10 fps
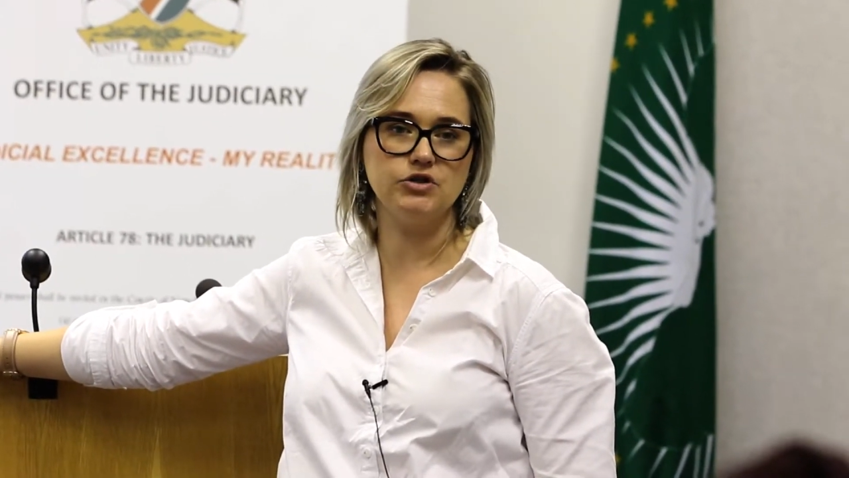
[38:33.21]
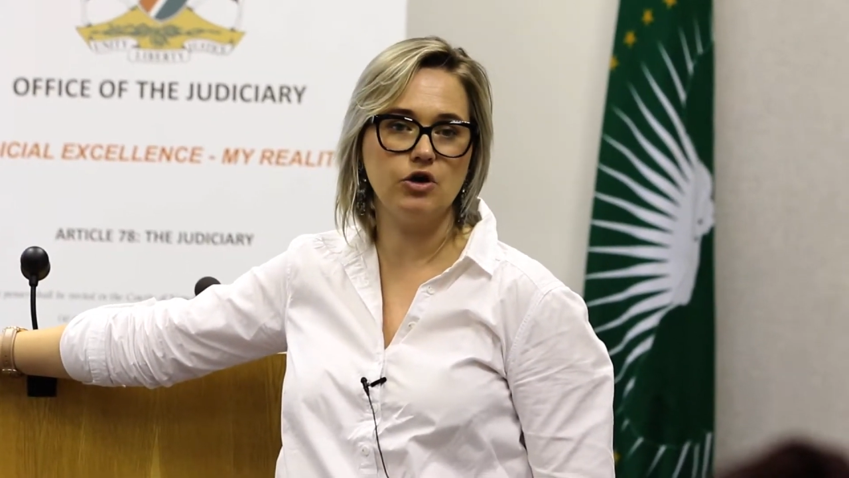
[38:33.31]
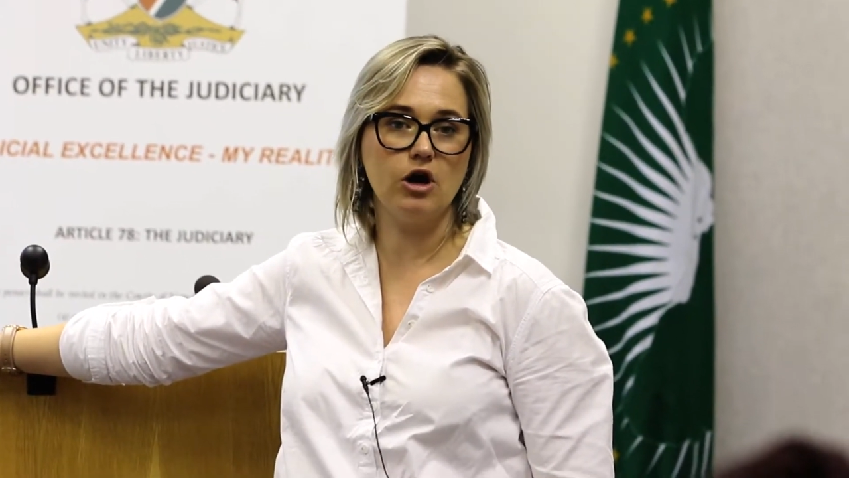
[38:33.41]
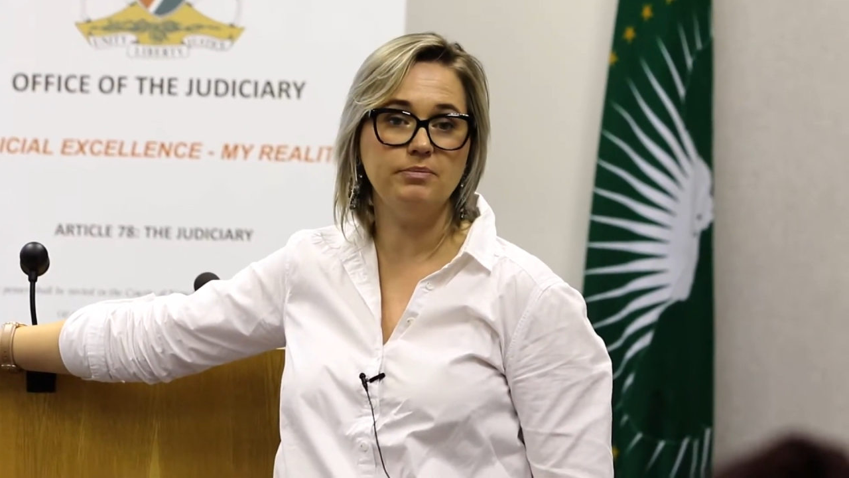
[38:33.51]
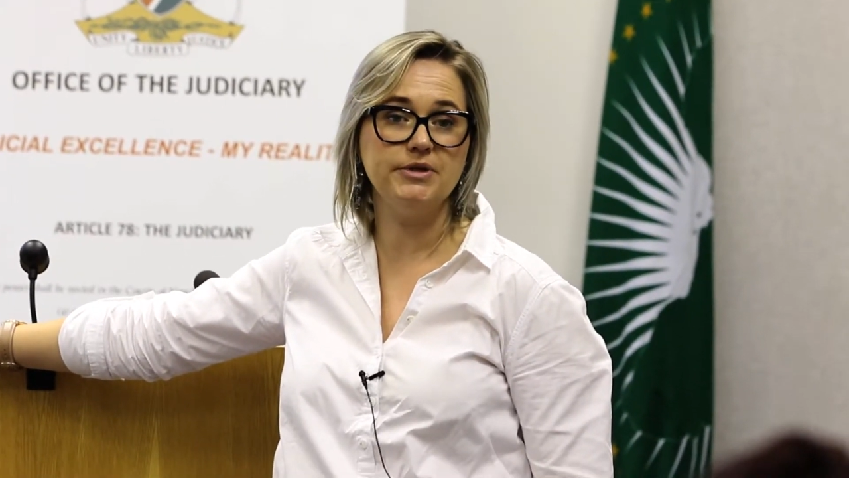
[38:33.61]
You
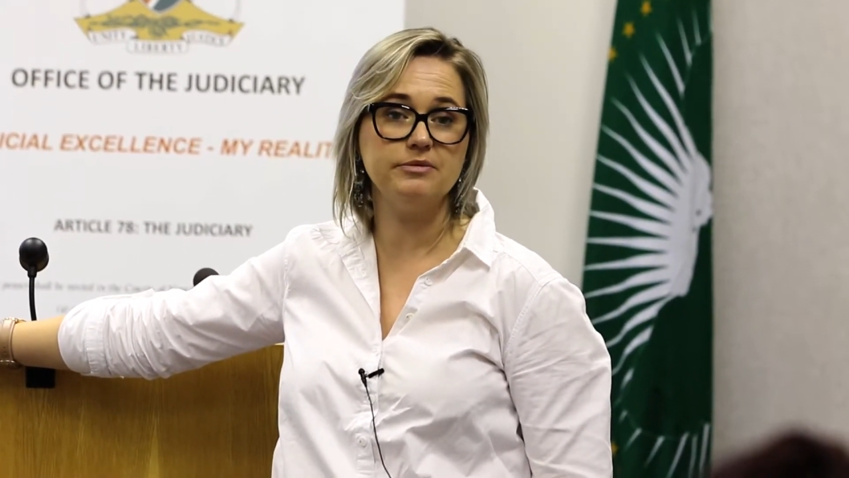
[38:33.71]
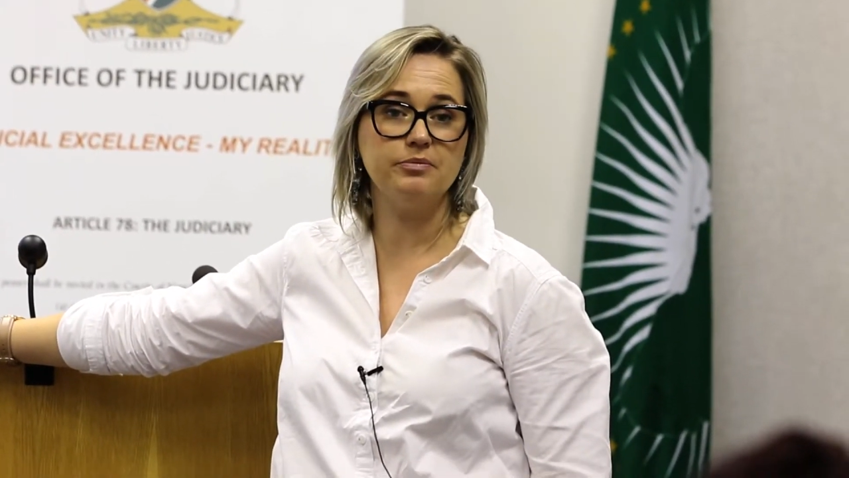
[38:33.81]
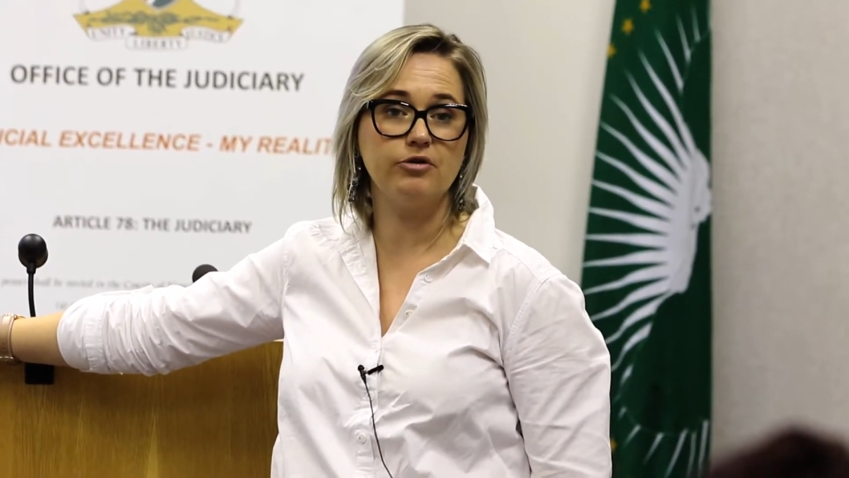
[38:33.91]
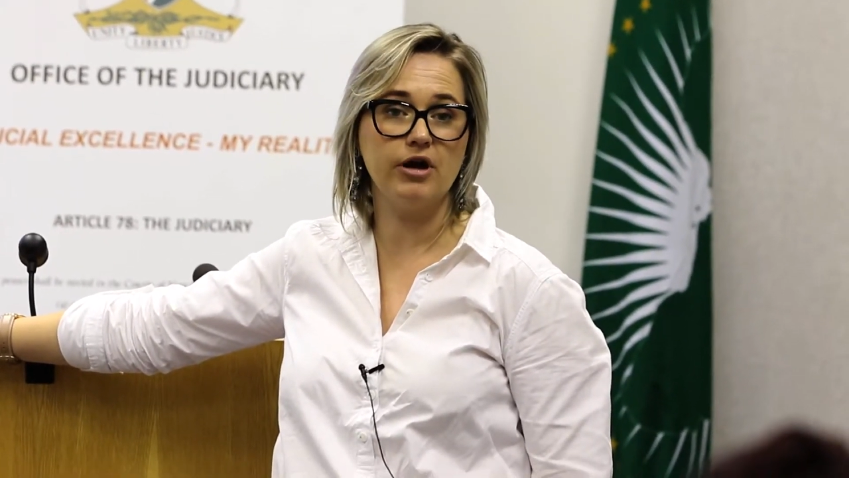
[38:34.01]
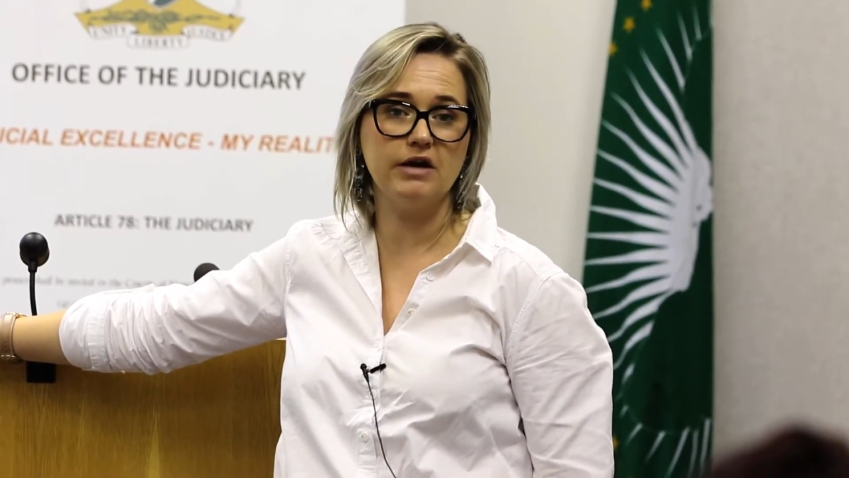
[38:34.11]
can't be
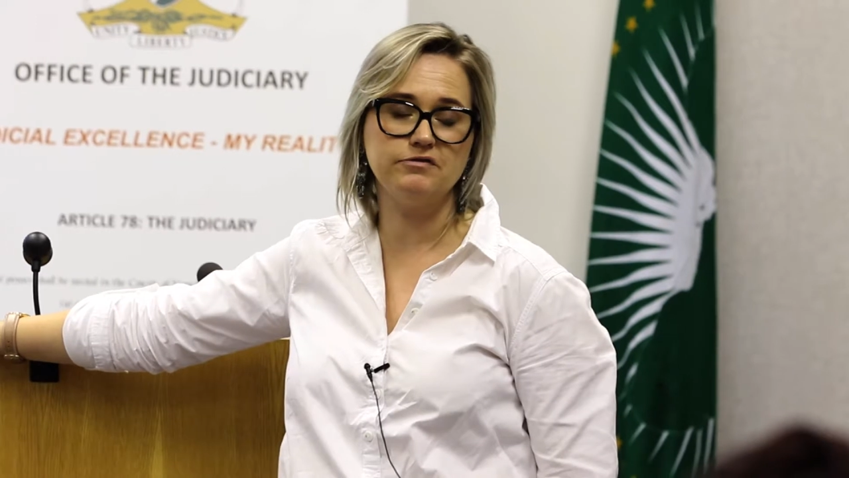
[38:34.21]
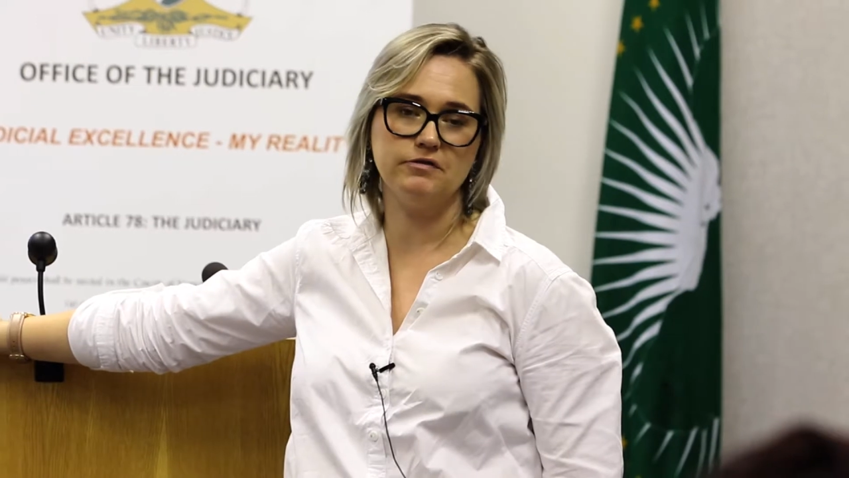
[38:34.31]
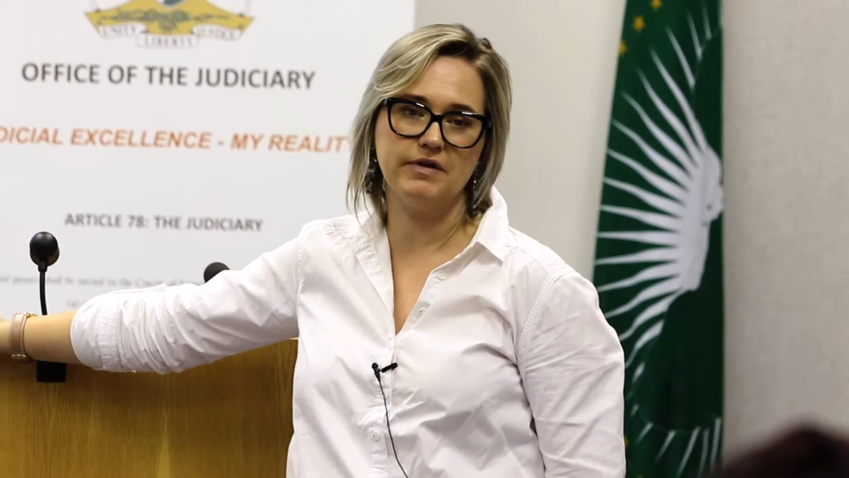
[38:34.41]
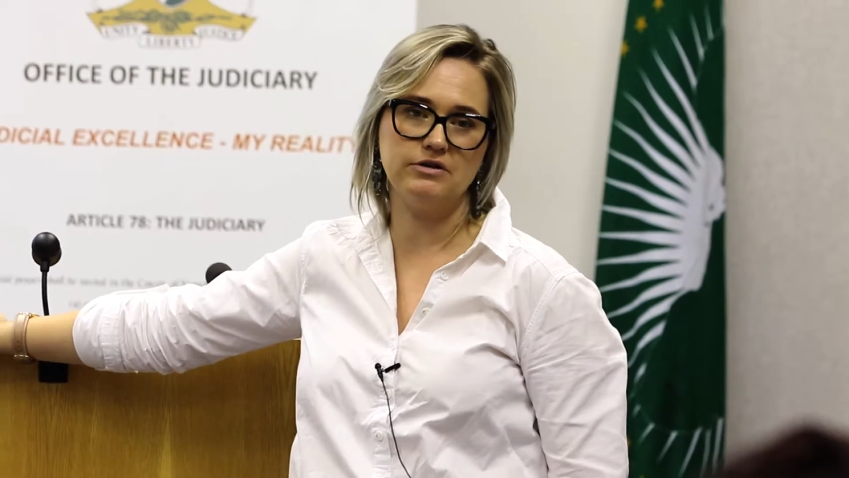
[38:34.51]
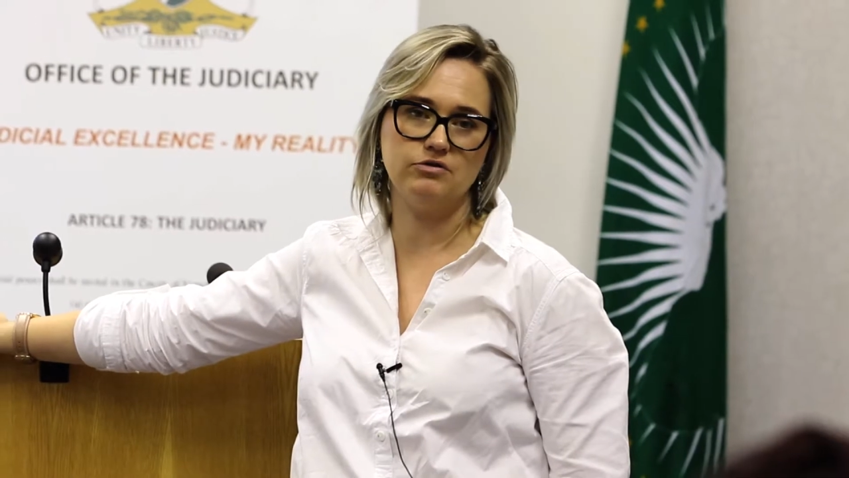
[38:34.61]
deprived
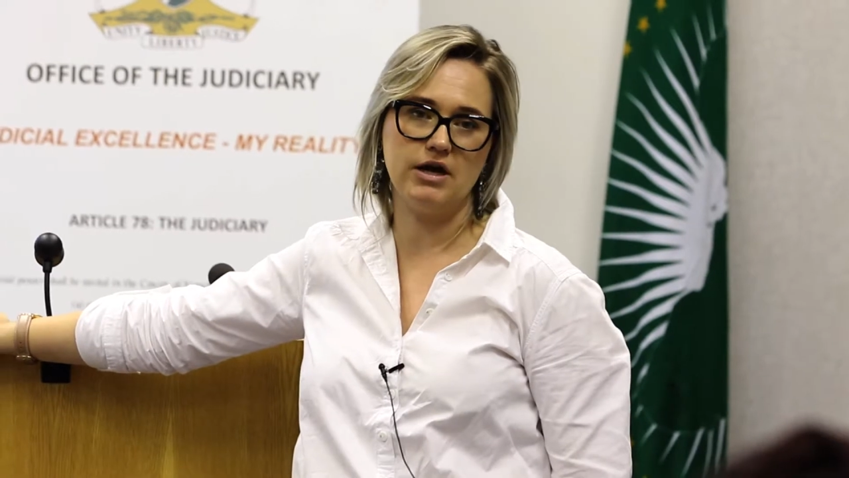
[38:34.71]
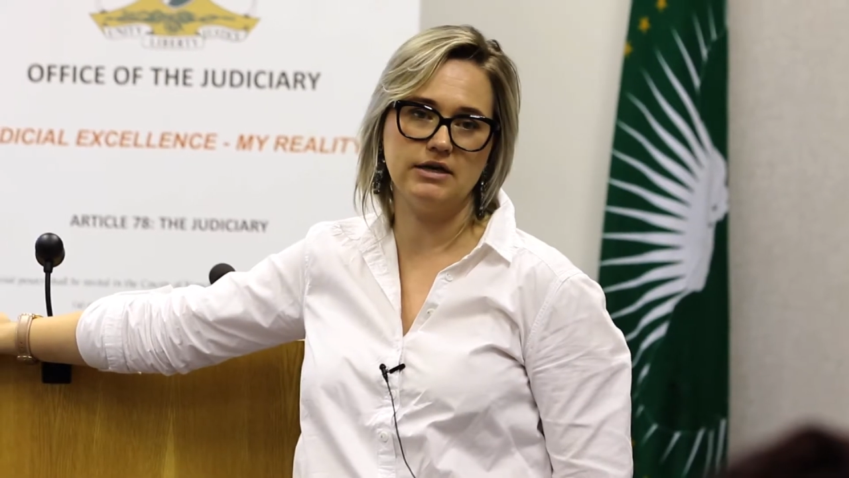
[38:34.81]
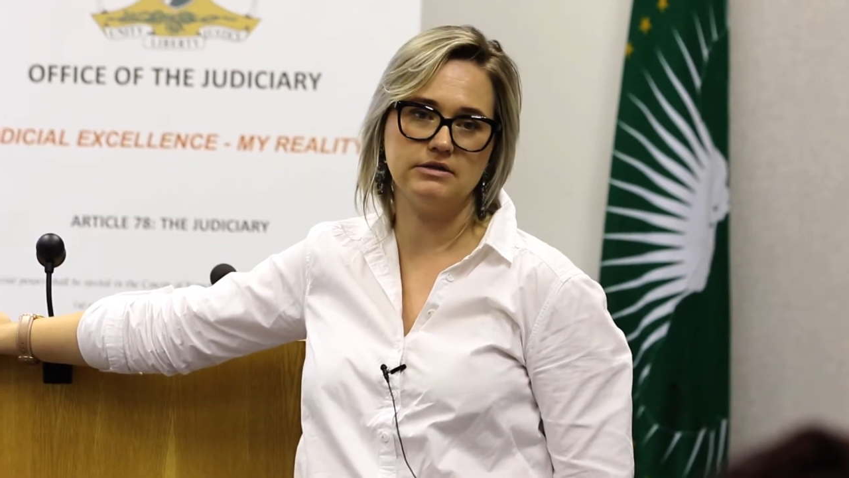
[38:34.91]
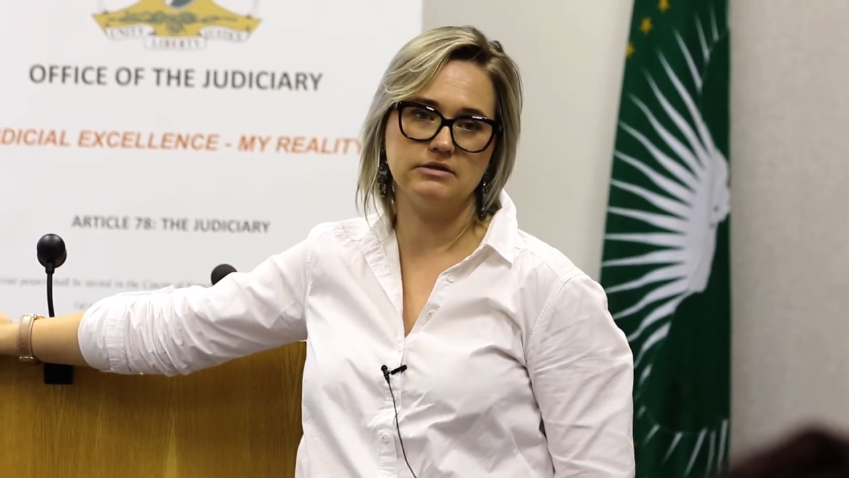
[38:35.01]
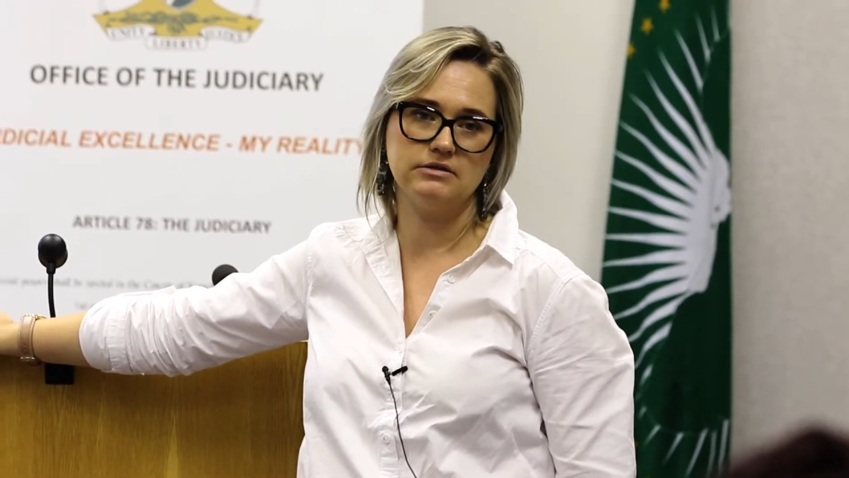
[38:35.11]
of that
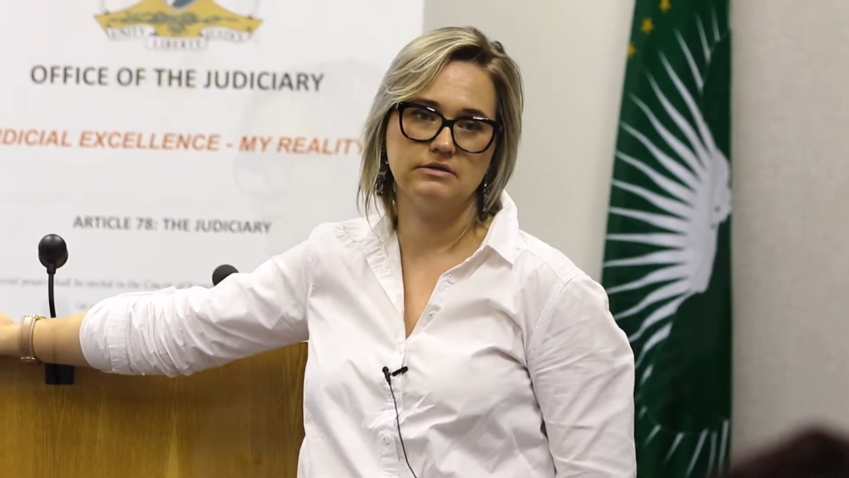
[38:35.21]
right.